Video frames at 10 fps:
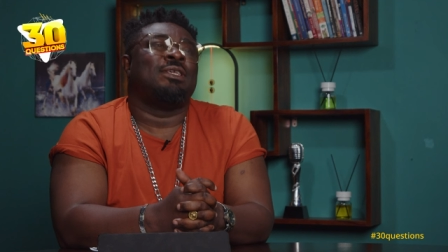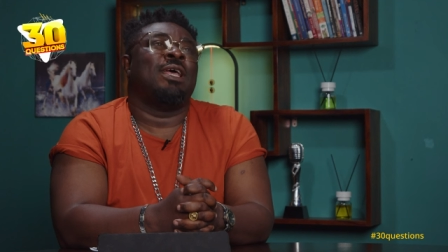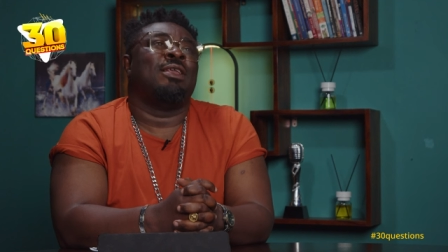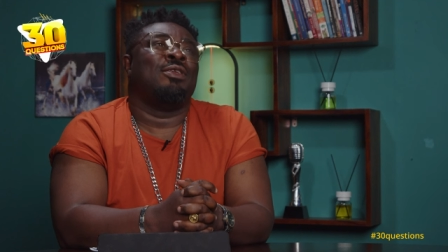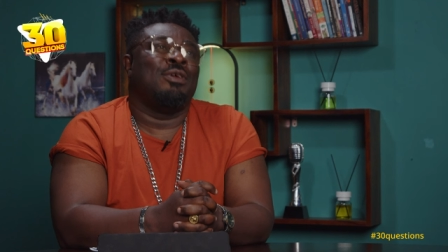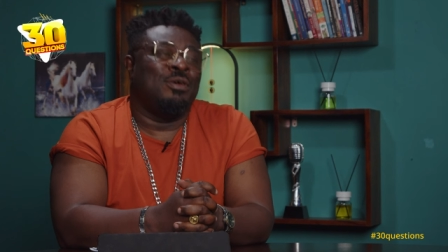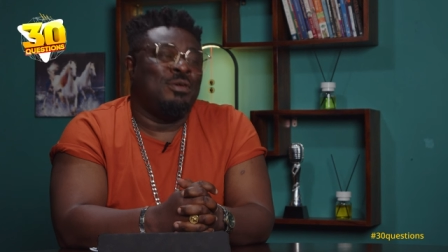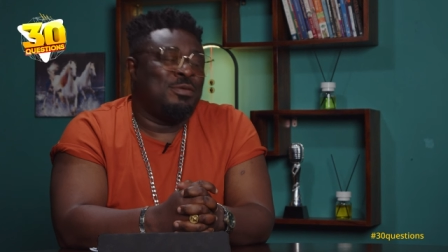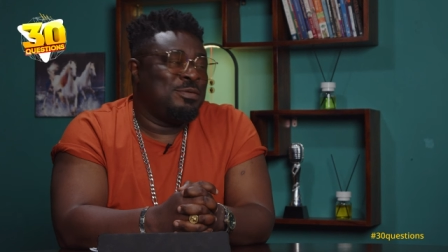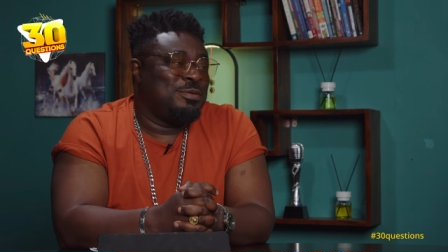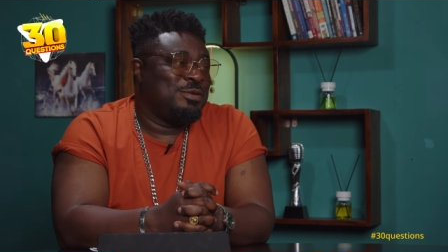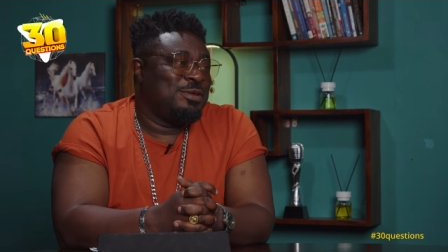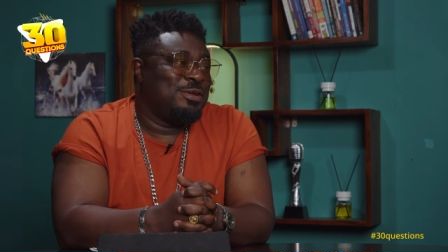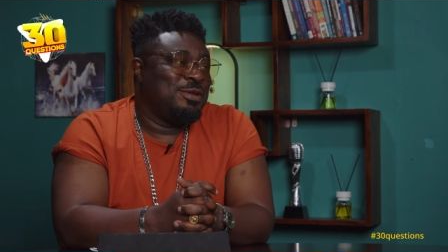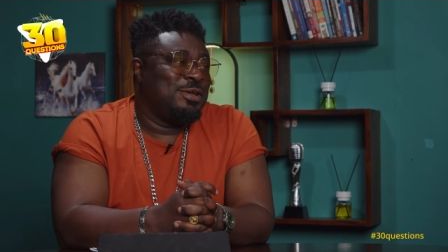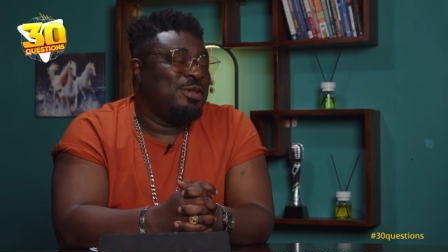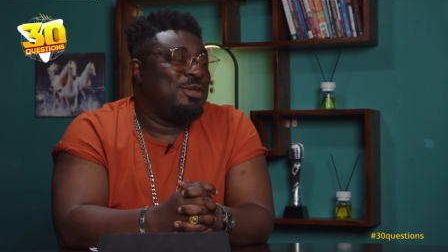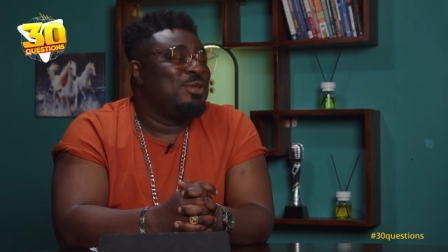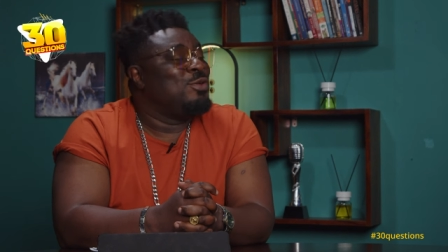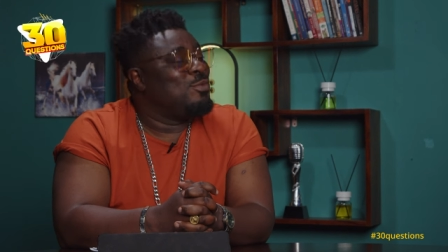I know
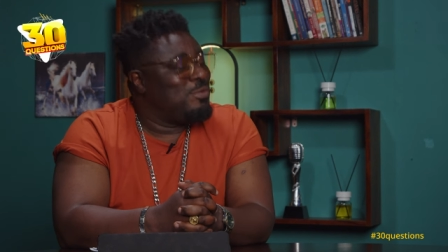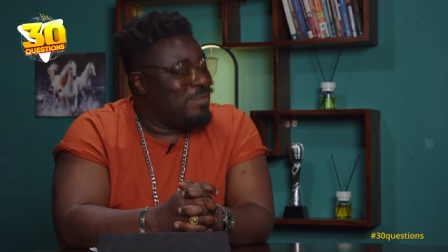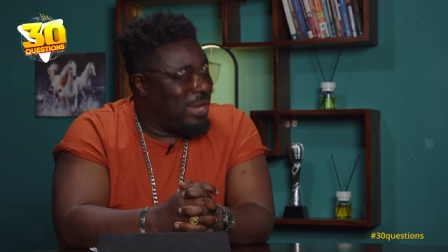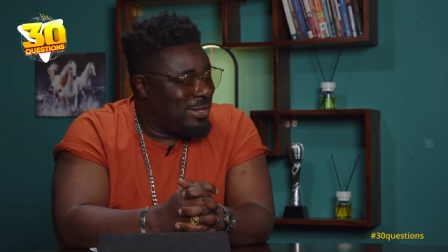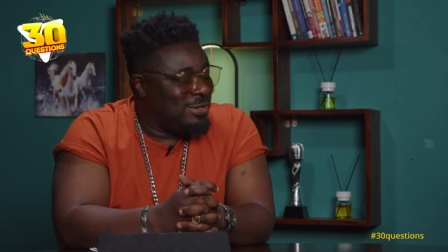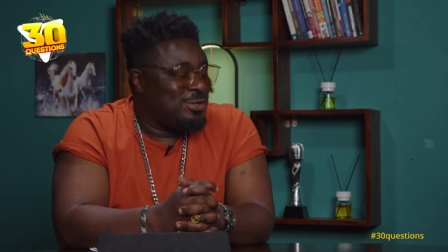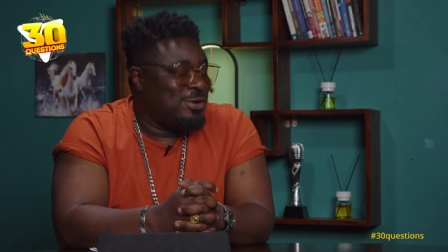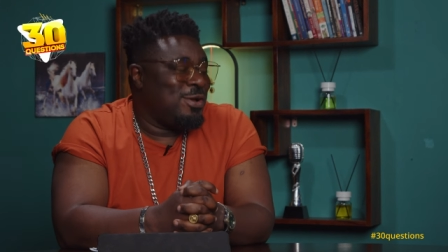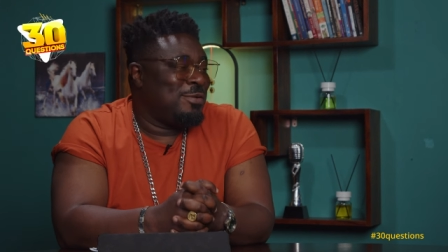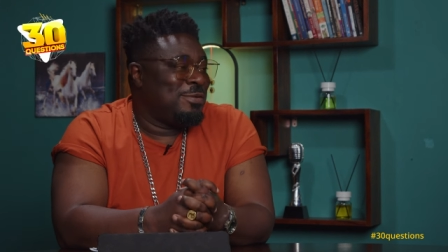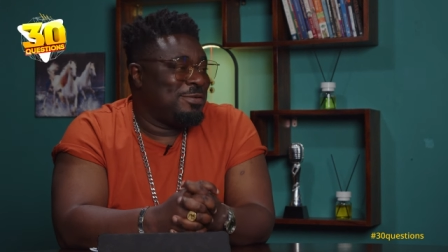you will make the show.